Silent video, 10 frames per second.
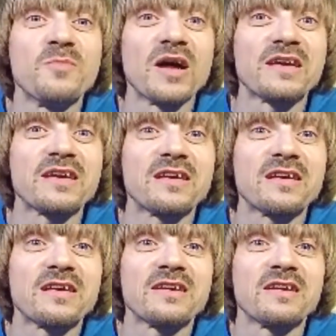money,
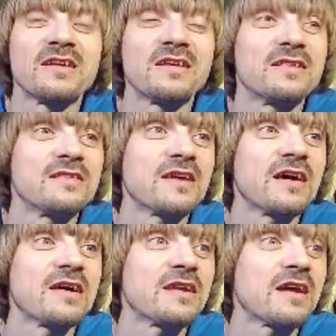
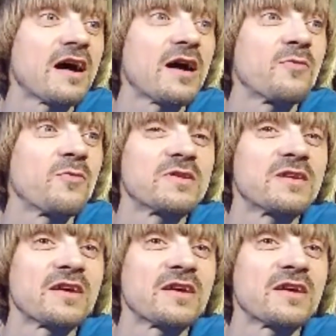then I would